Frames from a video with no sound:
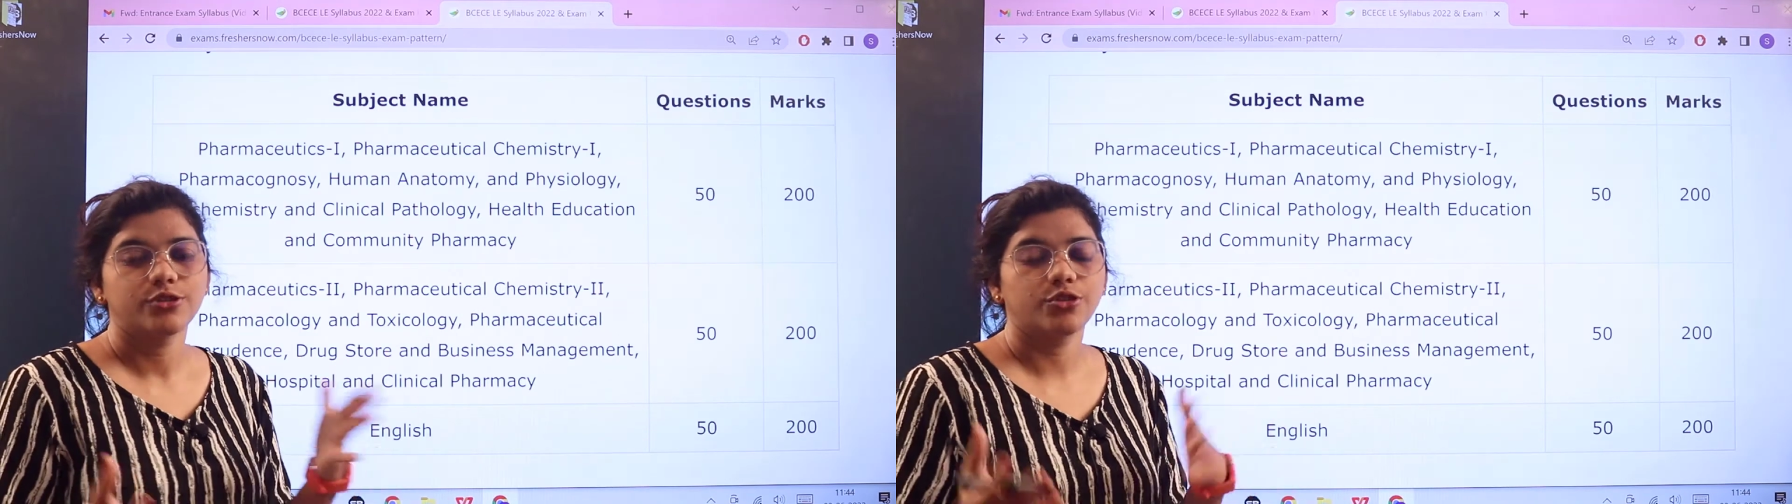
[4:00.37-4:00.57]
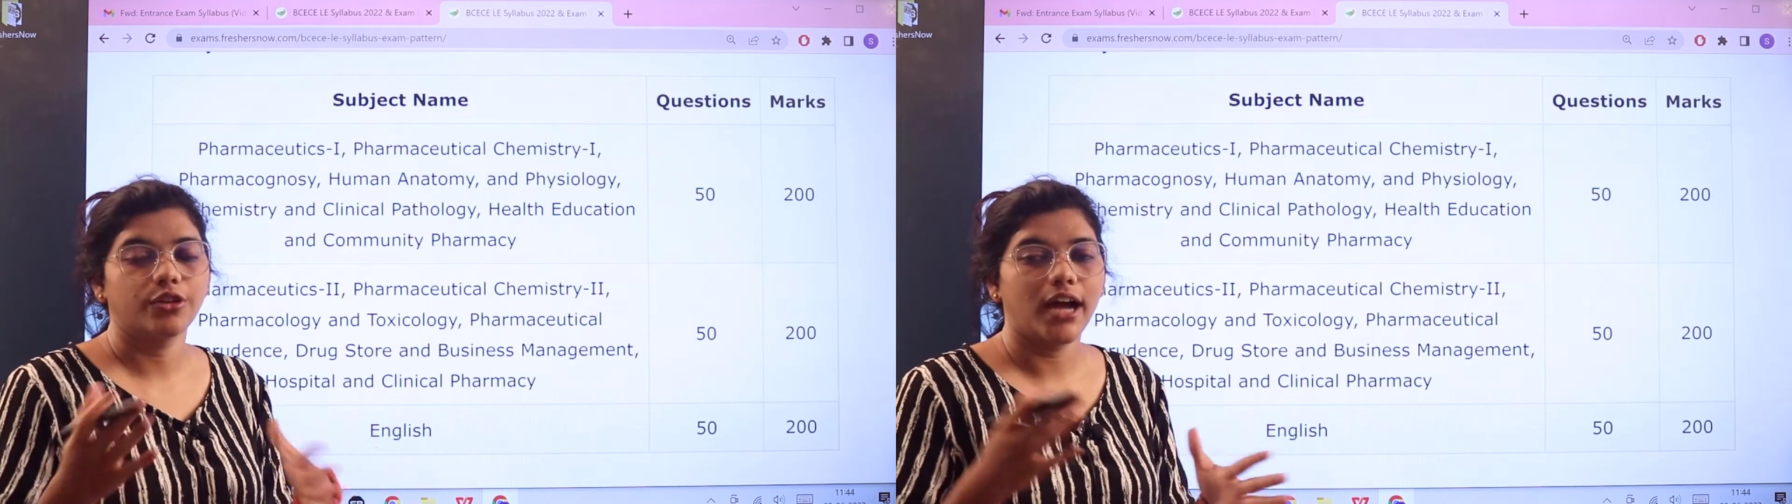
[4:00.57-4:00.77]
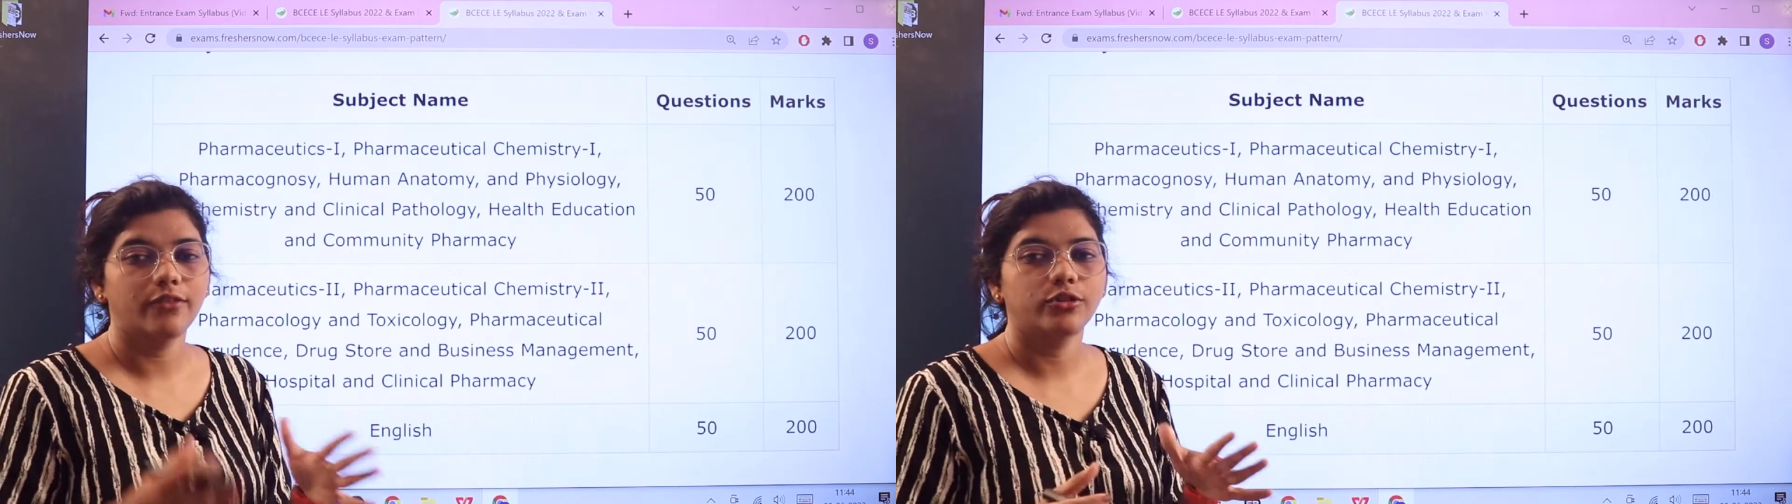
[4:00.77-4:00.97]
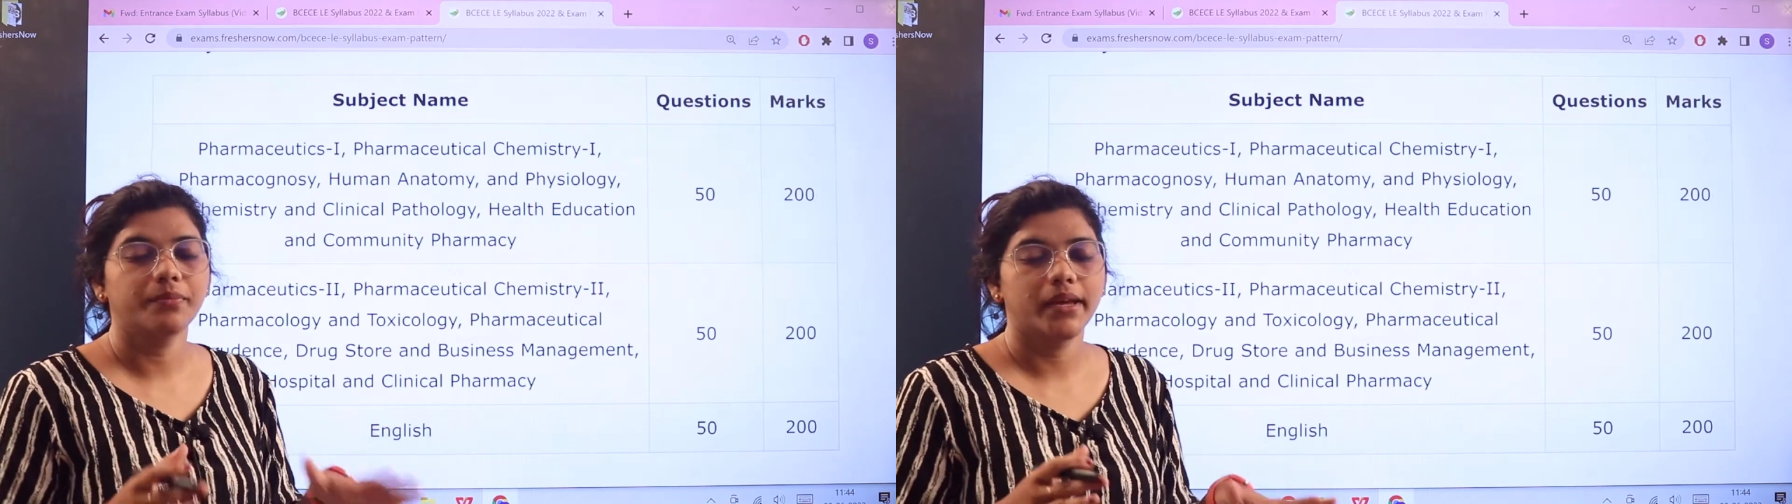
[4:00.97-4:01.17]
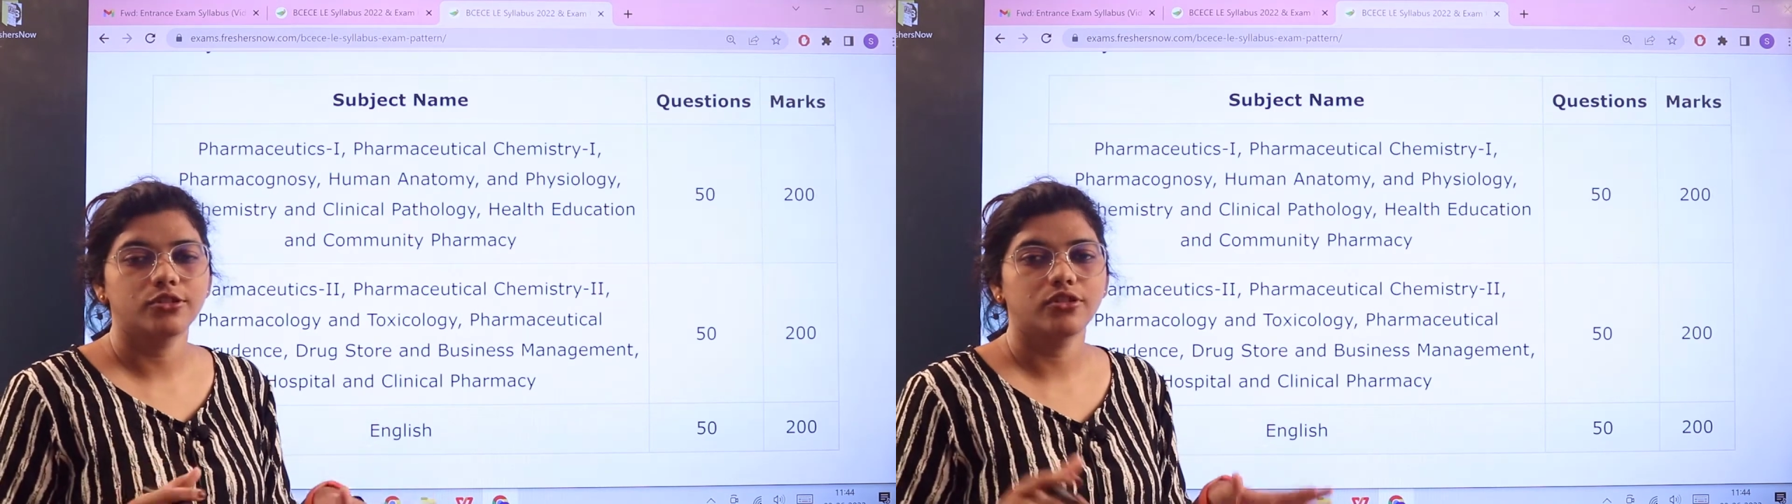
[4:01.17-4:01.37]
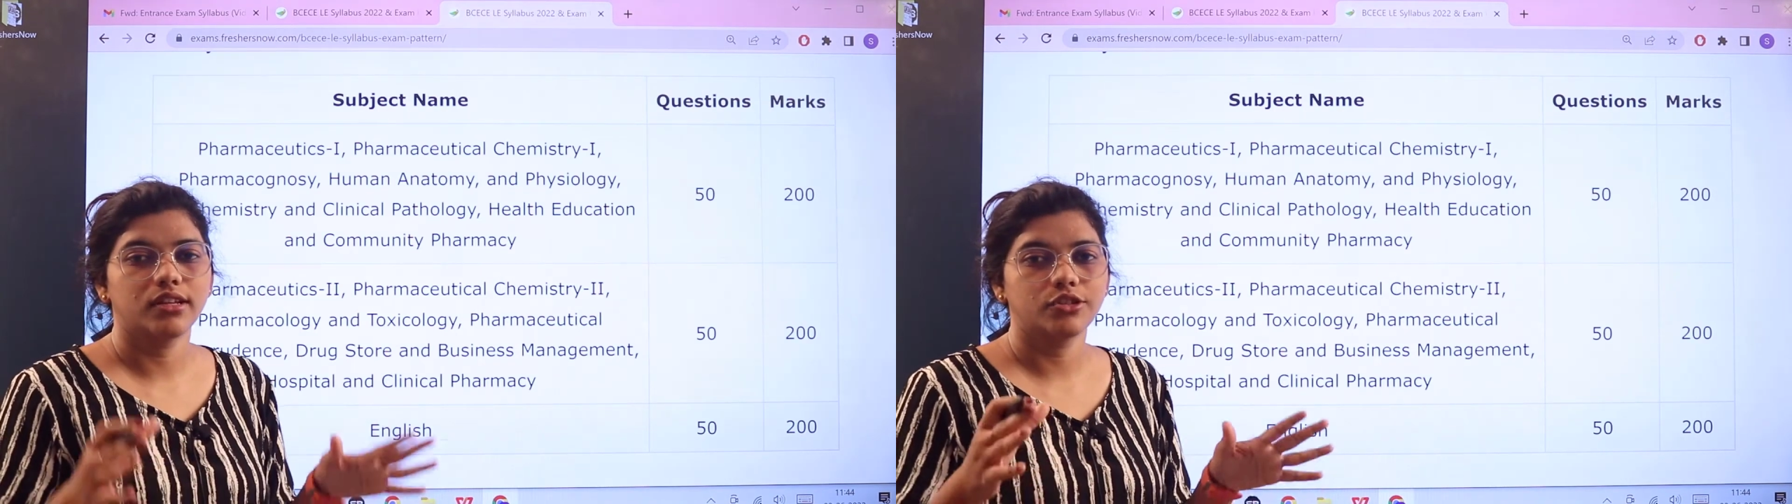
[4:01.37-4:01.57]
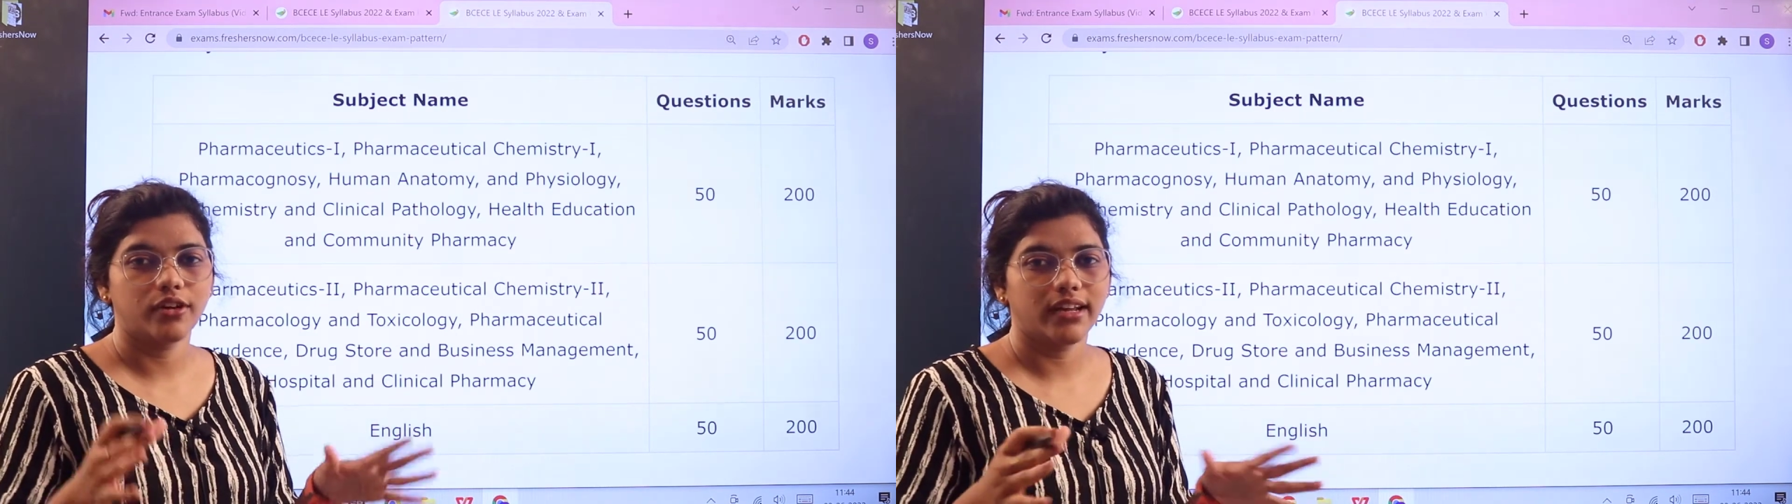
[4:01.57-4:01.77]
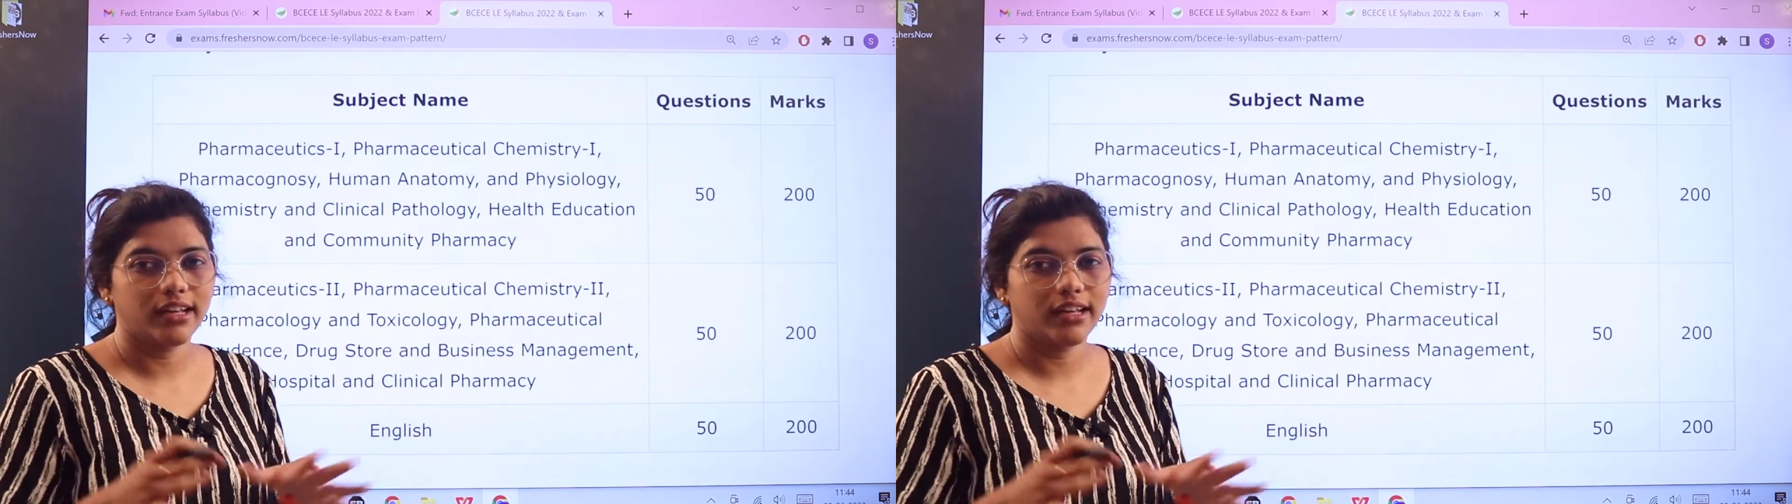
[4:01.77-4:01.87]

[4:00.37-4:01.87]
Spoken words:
So you have to make sure that you are